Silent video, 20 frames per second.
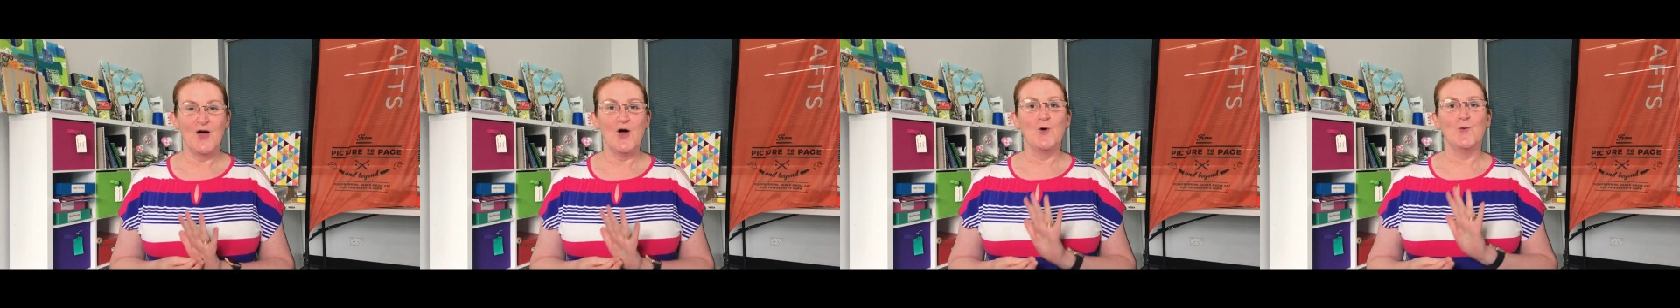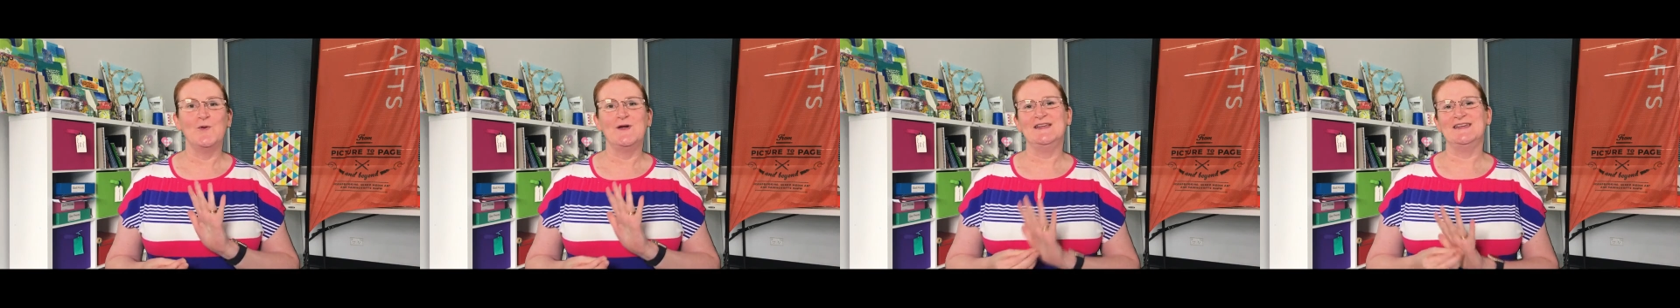
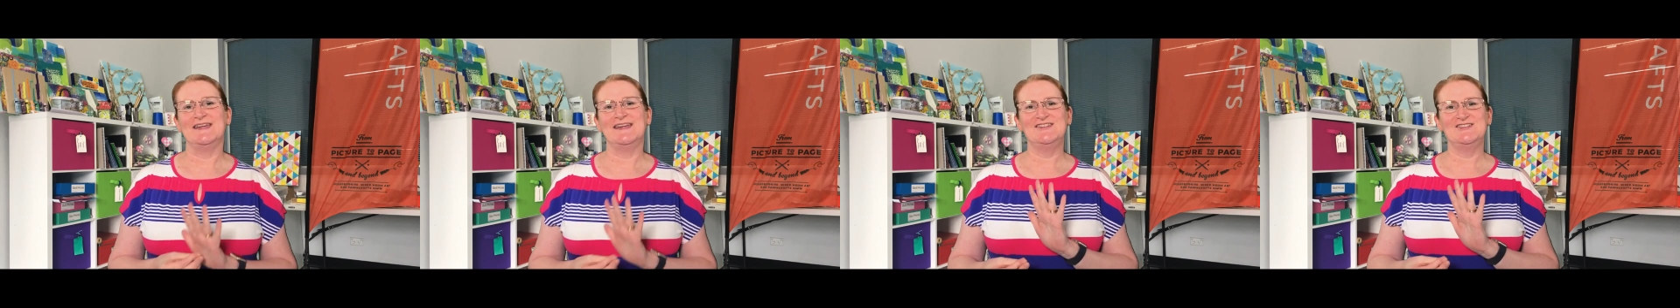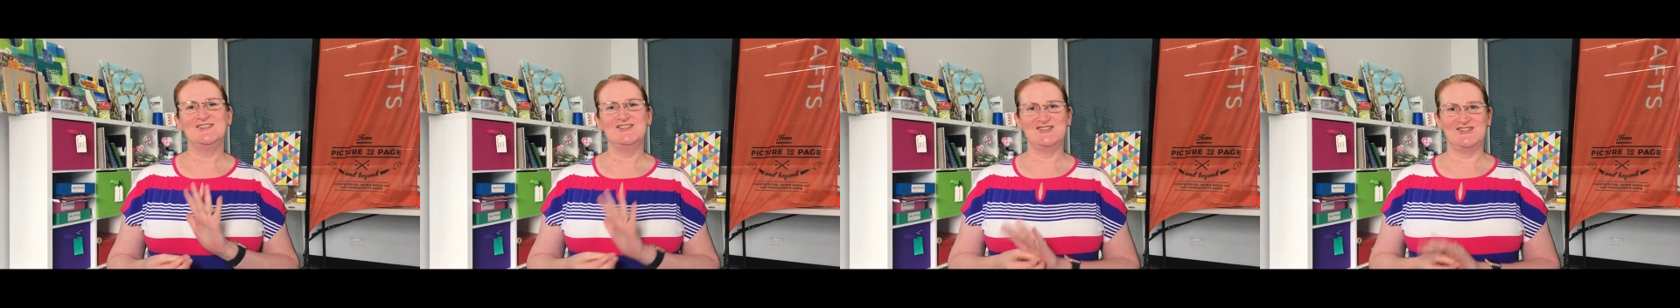We
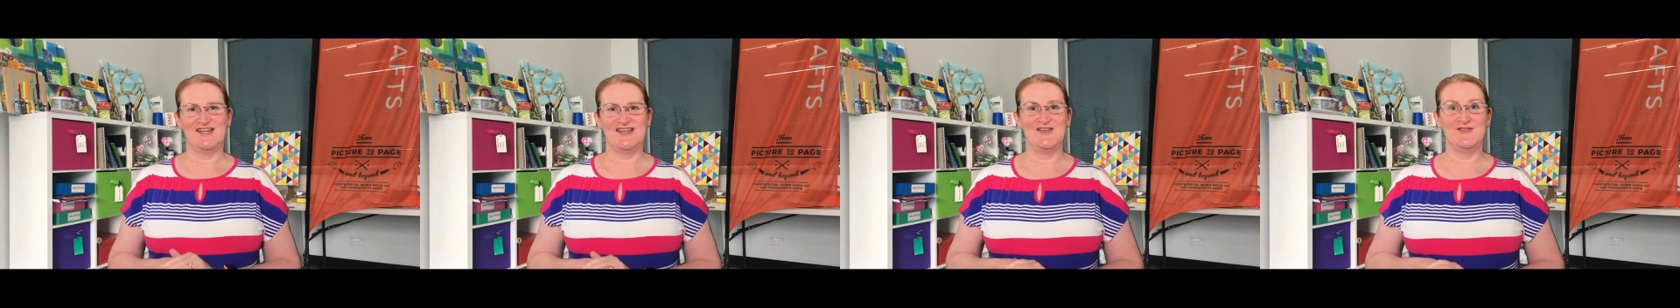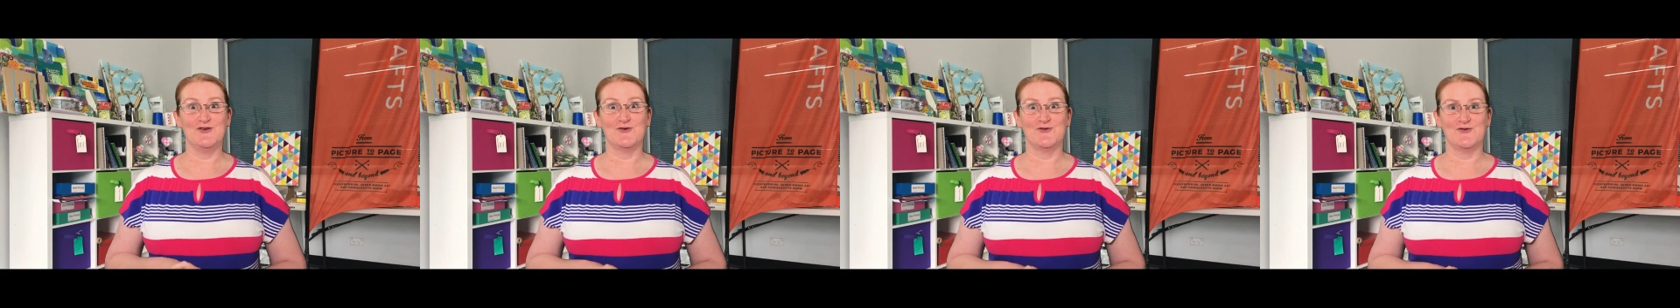need to
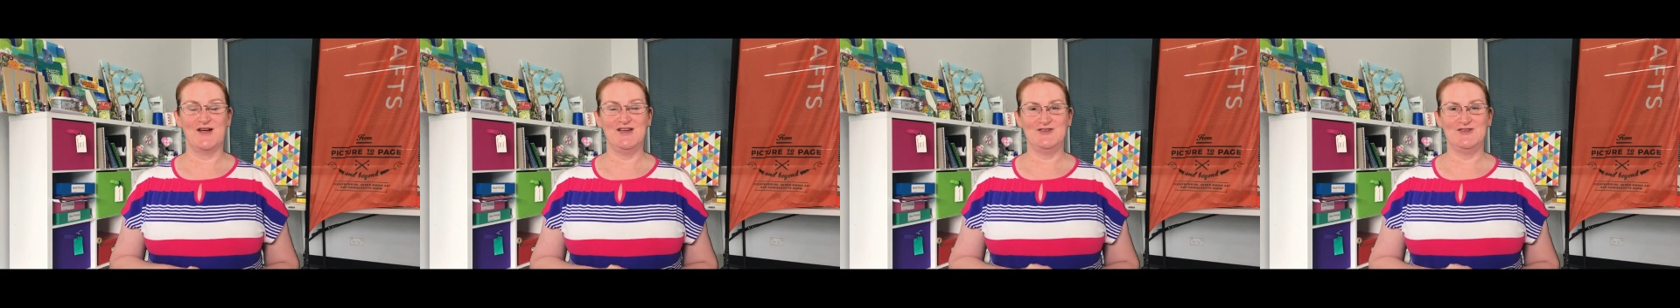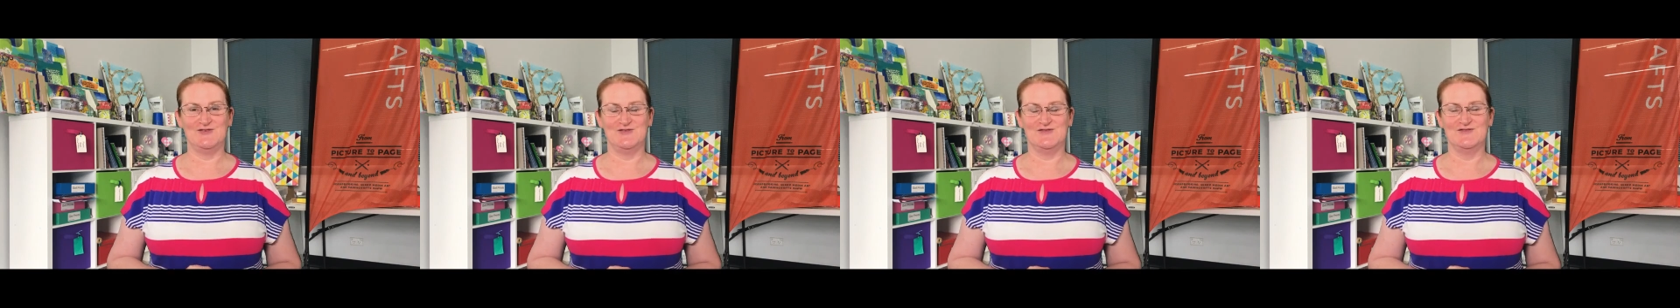share the
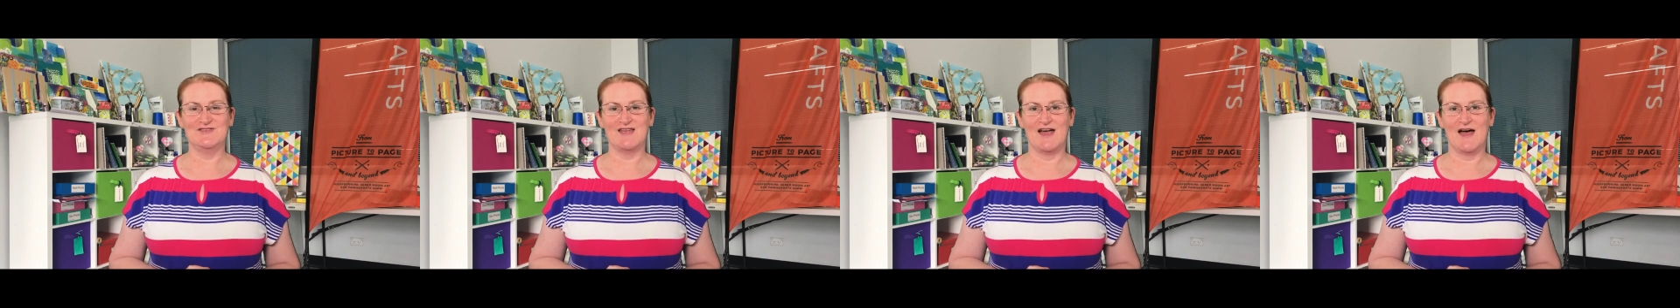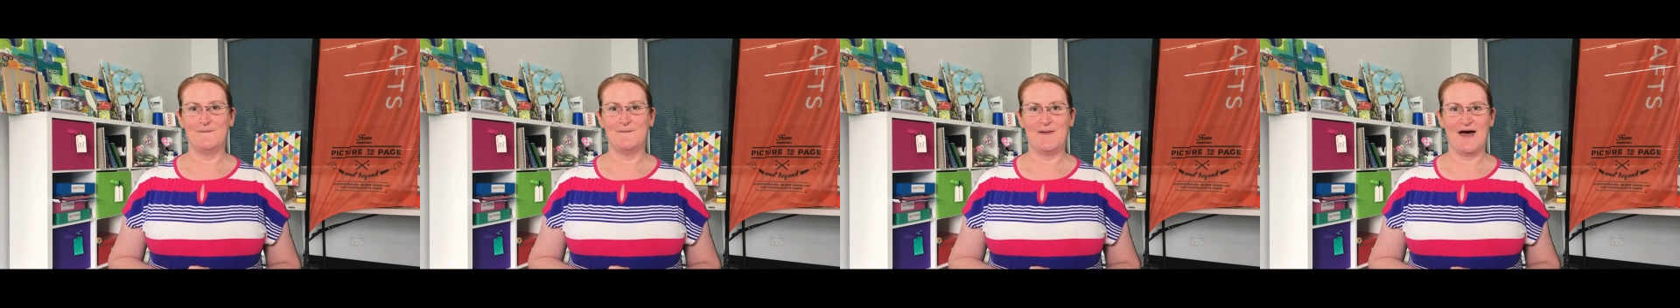great news
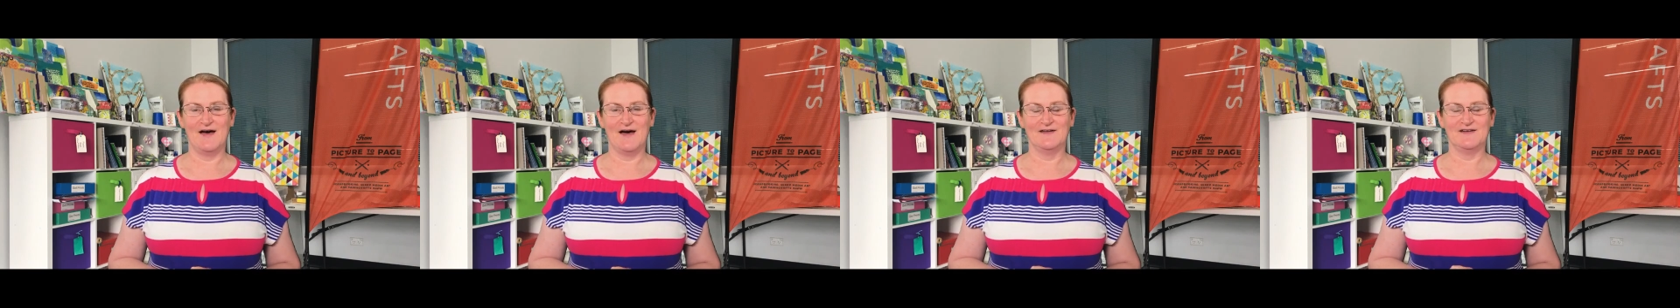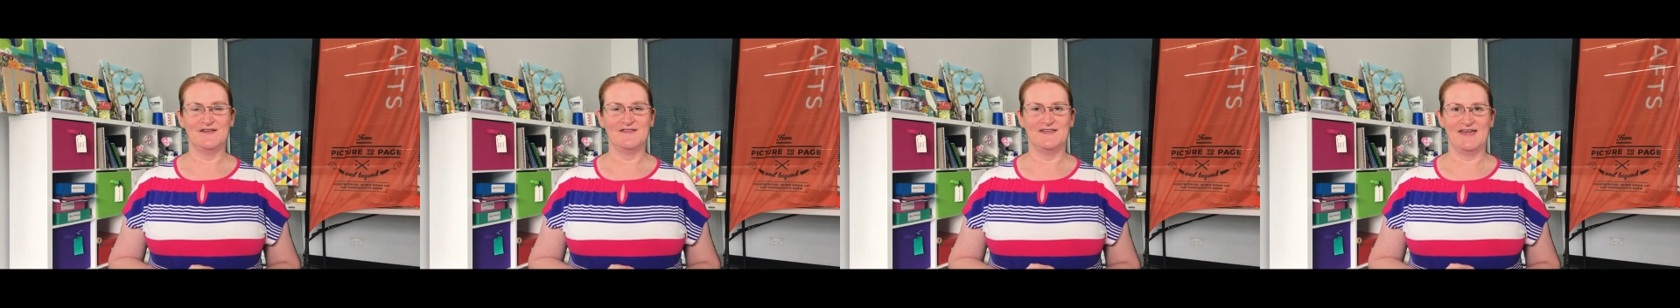
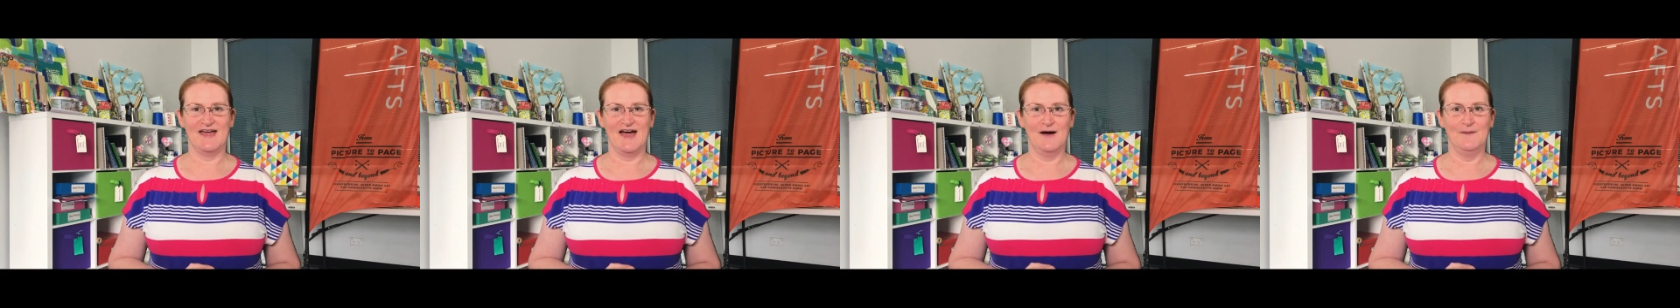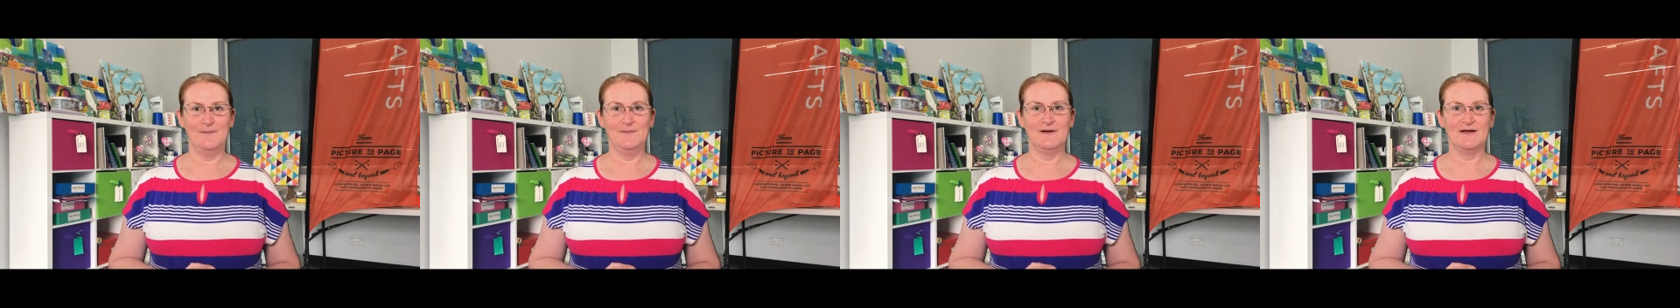about the
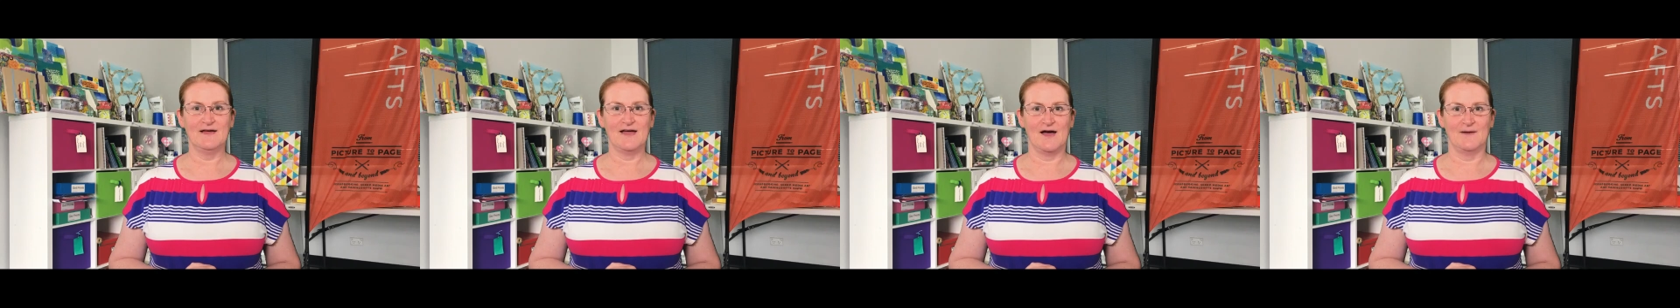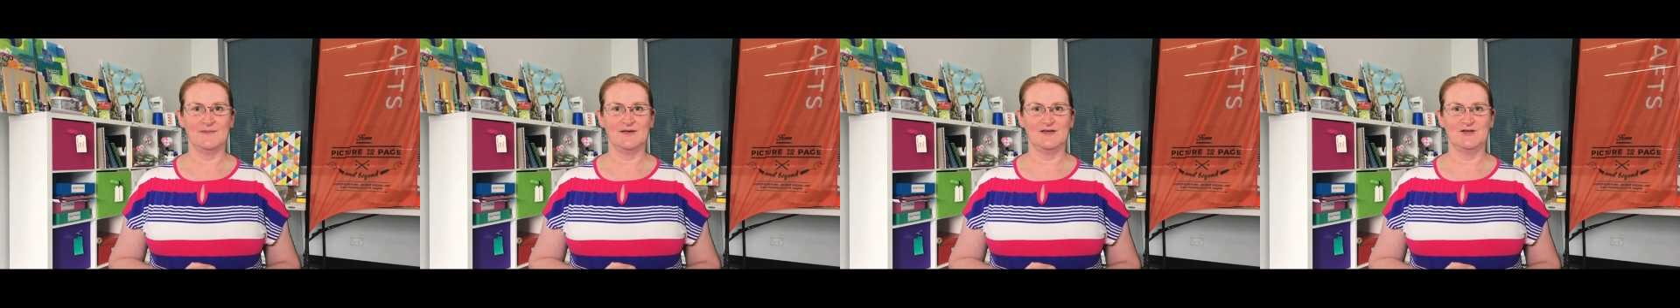
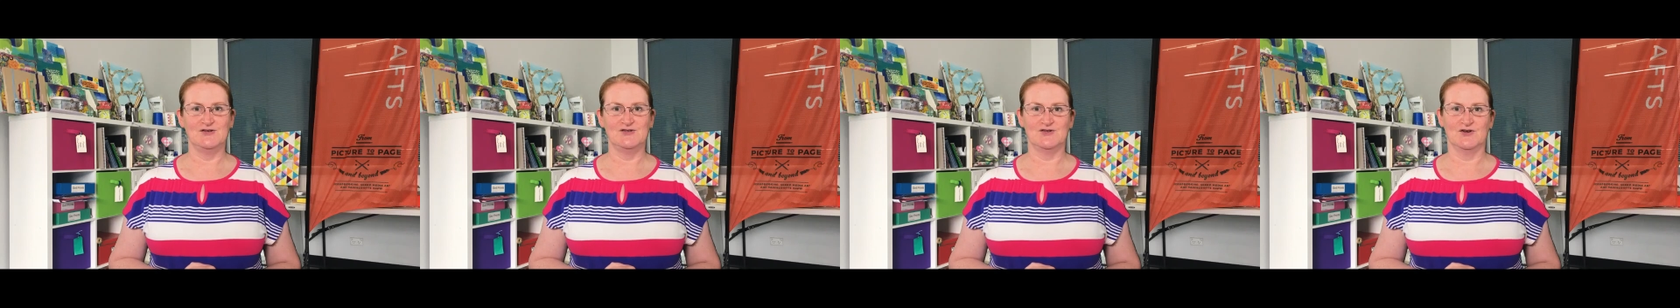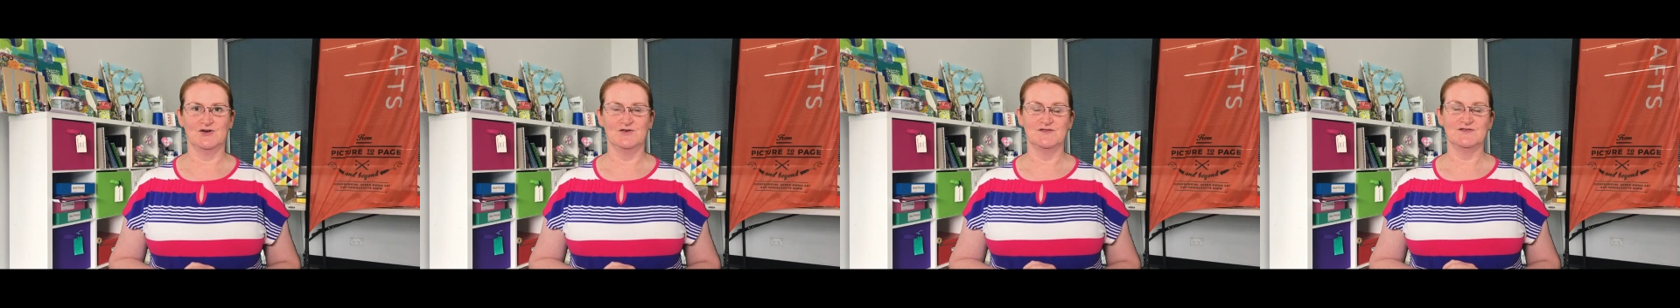upcoming
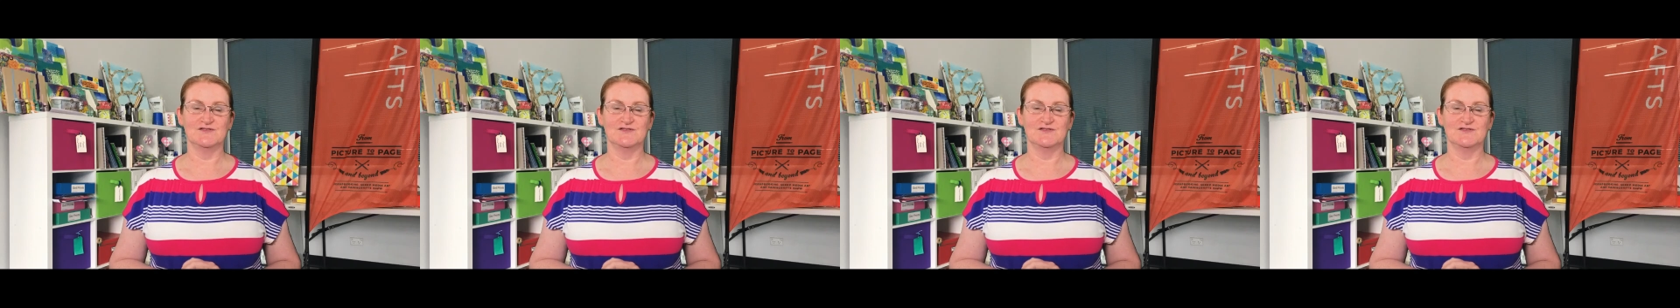show.